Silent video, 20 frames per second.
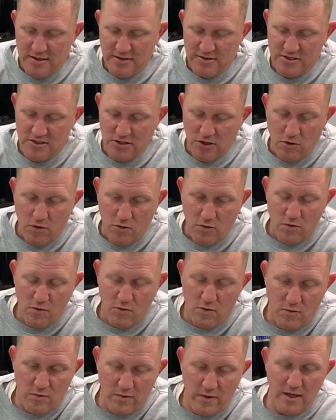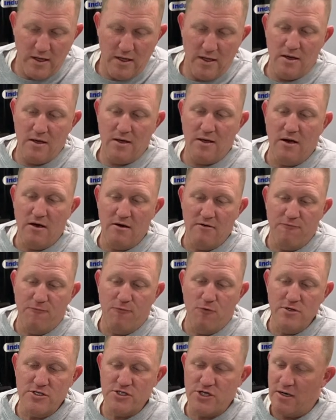So
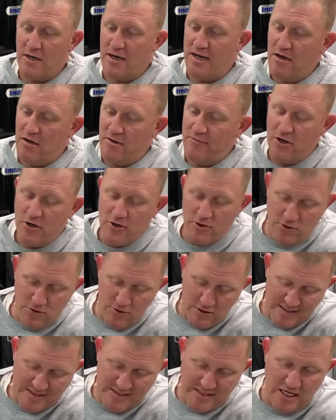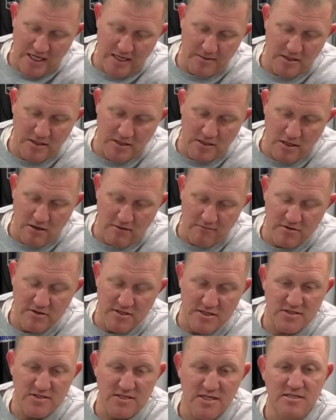unfortunately, on the early timing cover,
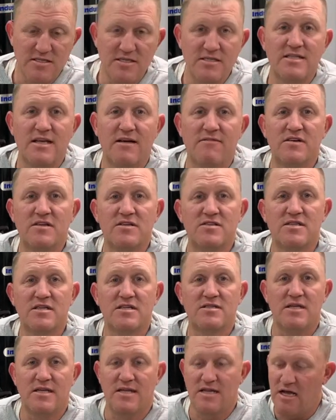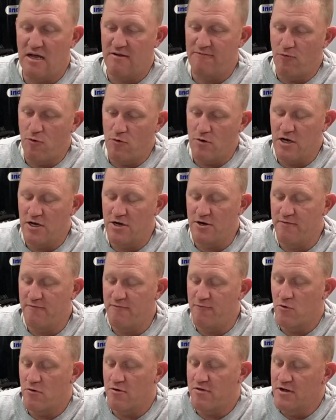the 67 to 69, 400, and
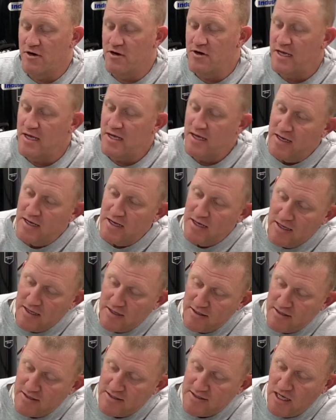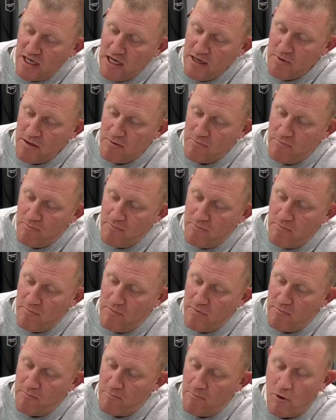430, the timing
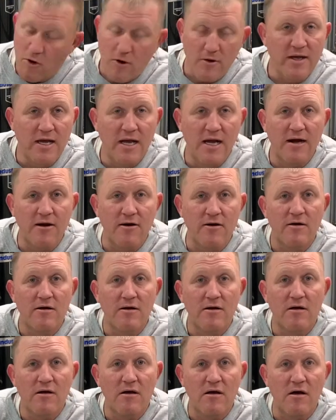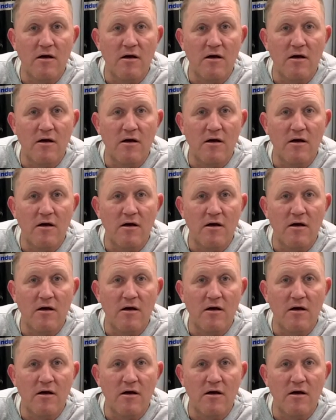mark here,